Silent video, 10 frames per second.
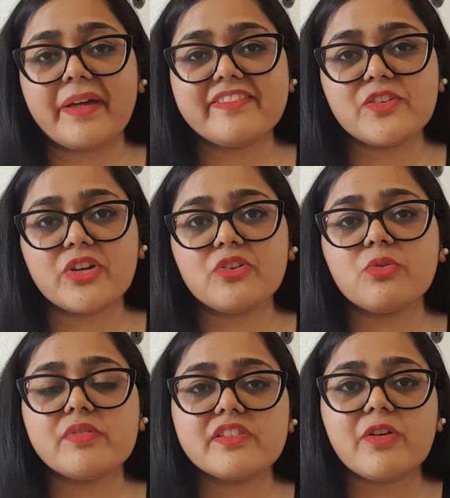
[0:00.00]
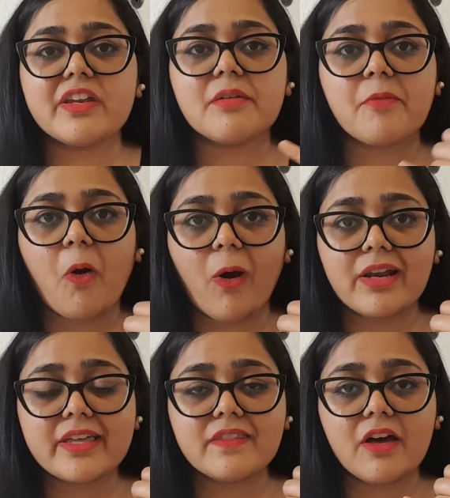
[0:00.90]
best you can do is you end up
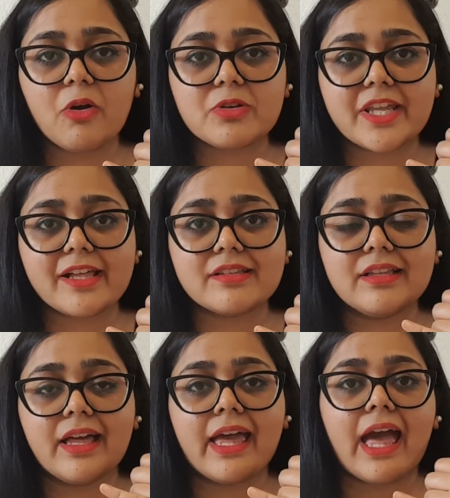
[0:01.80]
calling the hotel